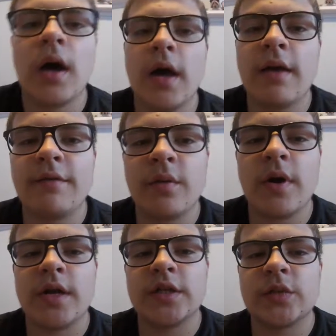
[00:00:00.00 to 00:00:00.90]
Hi
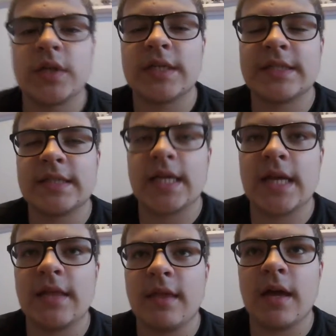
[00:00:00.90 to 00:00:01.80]
everyone, I just wanted to
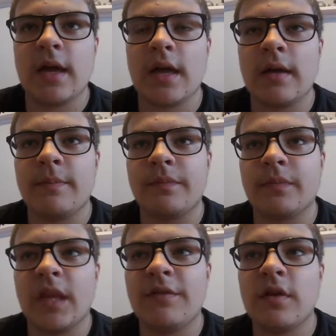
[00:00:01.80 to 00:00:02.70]
say that
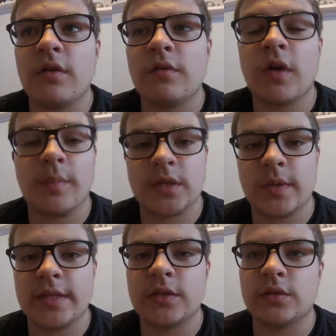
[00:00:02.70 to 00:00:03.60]
um, if you follow my
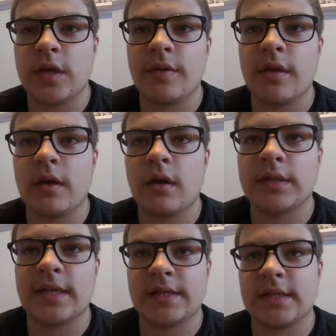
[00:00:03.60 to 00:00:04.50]
tweets, you'll know that
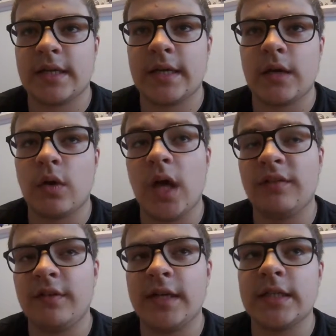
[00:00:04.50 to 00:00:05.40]
on Saturday, or
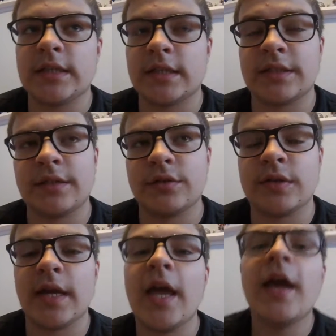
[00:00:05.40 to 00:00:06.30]
hopefully Saturday or
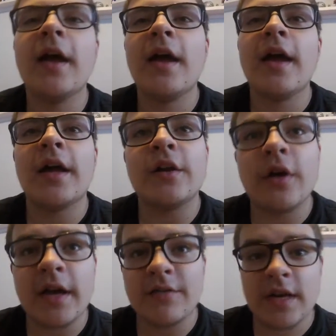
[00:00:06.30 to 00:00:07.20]
Sunday, a um, new
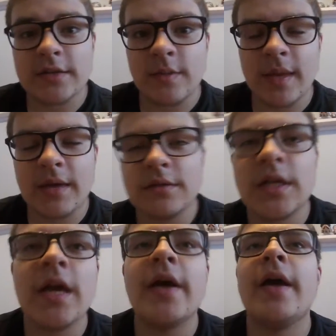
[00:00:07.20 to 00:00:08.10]
cooking video is coming out.
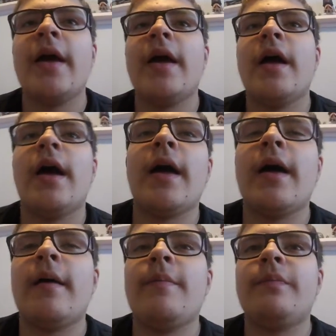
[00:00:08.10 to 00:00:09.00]

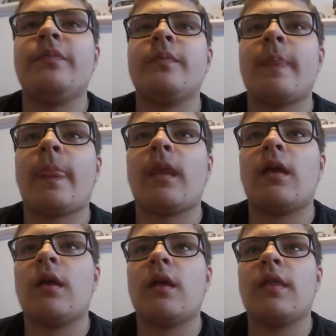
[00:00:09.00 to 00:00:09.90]
Um,
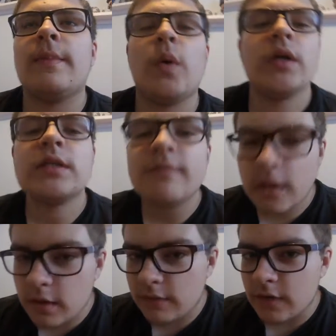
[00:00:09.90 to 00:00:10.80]
the point of
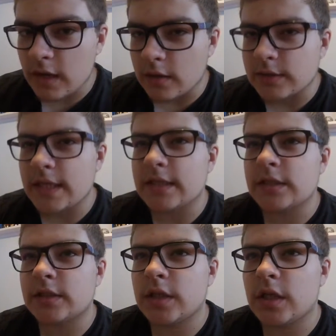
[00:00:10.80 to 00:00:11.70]
my cooking videos is
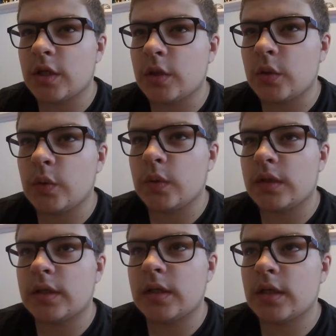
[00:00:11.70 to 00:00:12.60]
to
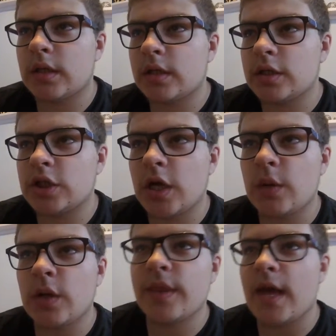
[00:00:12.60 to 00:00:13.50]

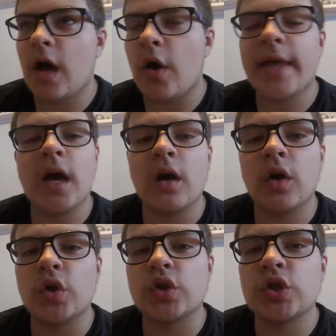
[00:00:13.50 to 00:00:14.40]
show you that I
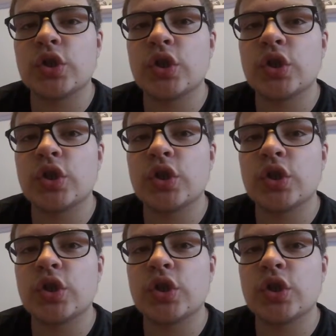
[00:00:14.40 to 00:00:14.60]
can't